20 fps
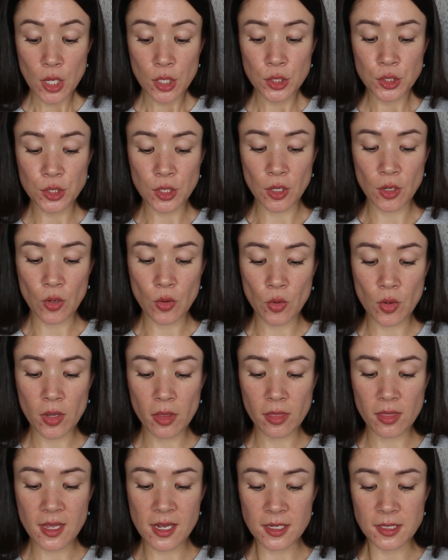So
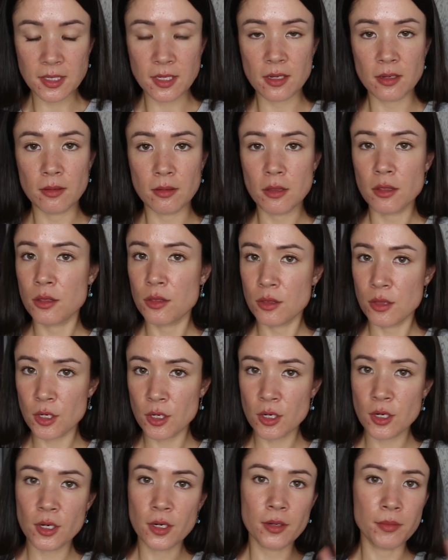this
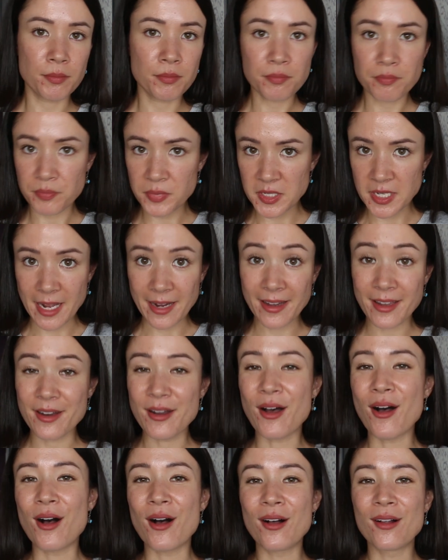
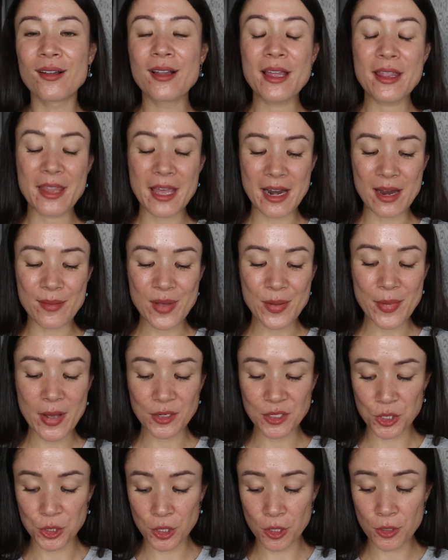second haul that I'm
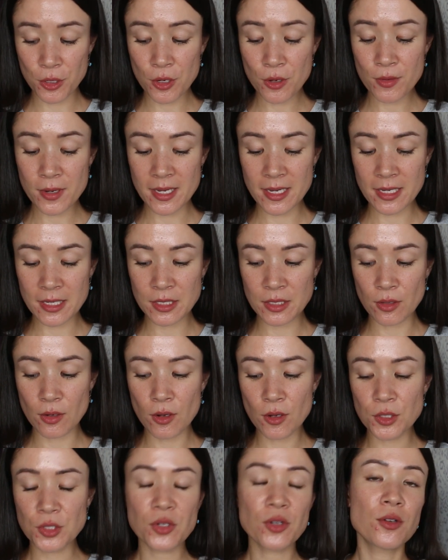about to show you is
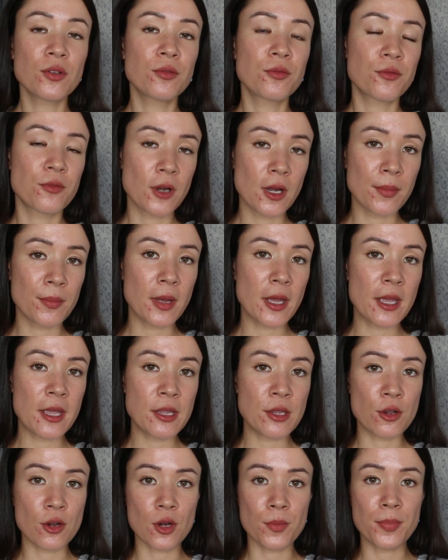also from a
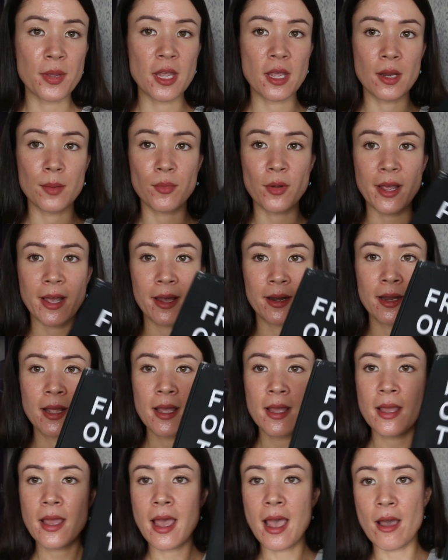European brand
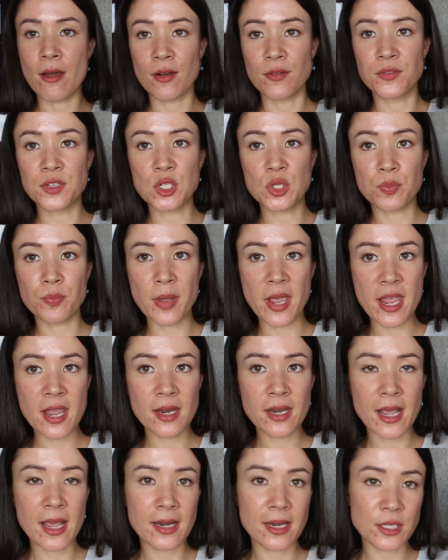out of
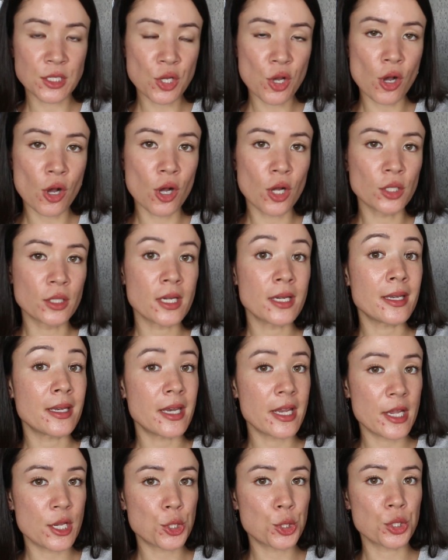Spain, and it's called
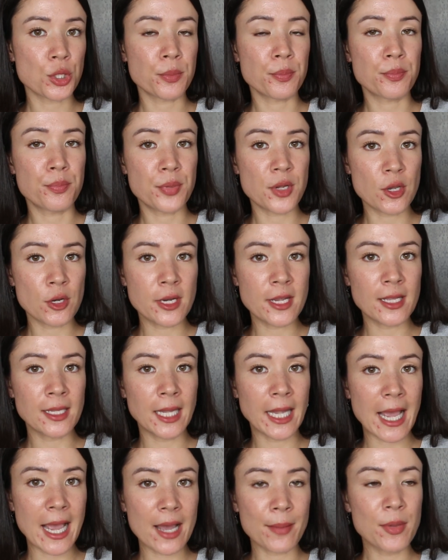MICH Beauty
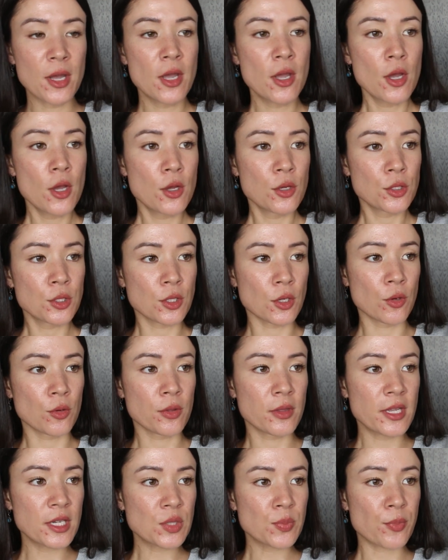Lab. So
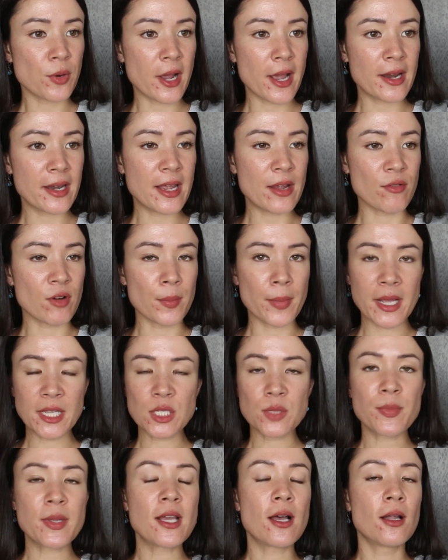this brand, it
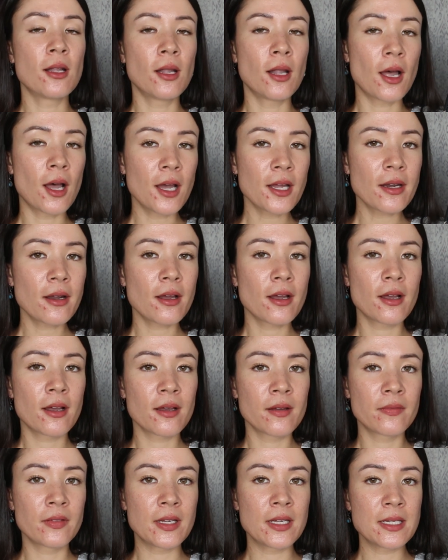reminds me a lot
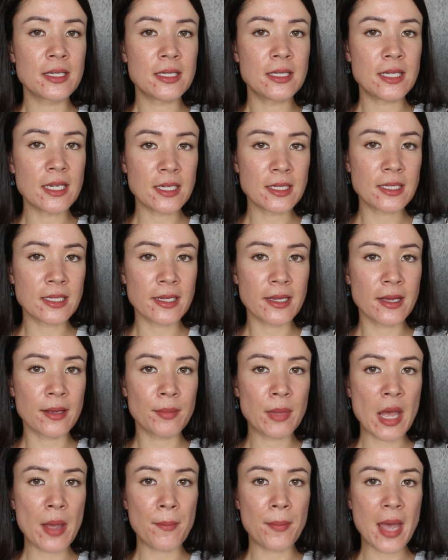of
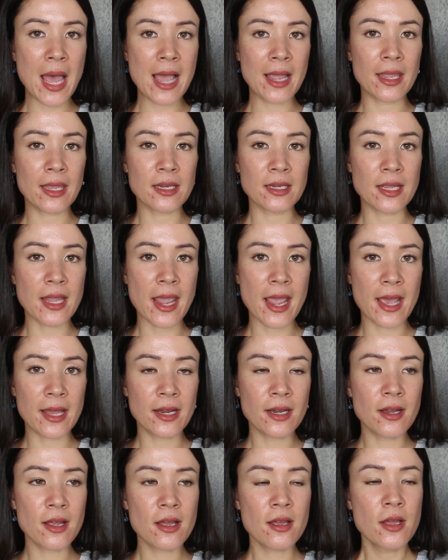DCM back in
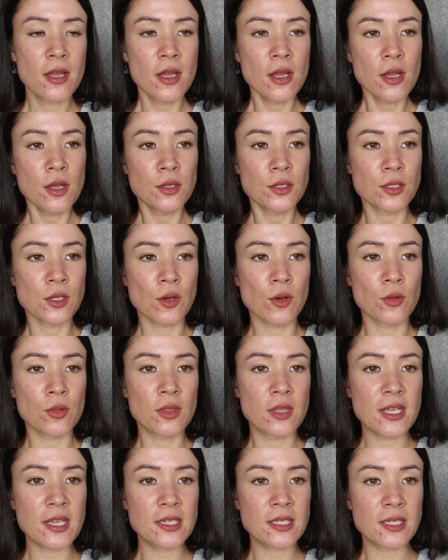Canada. So
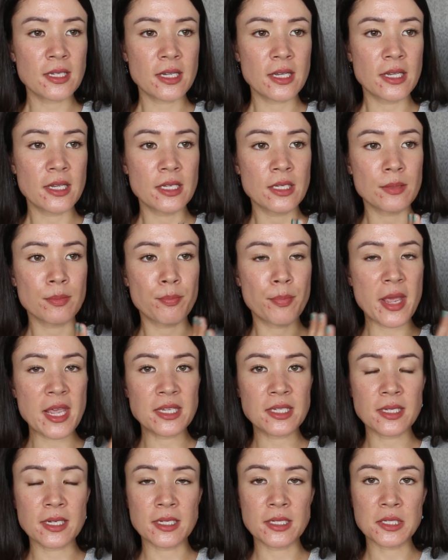this is
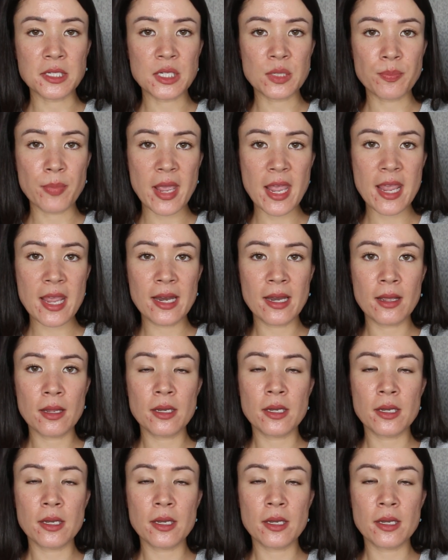based in Spain.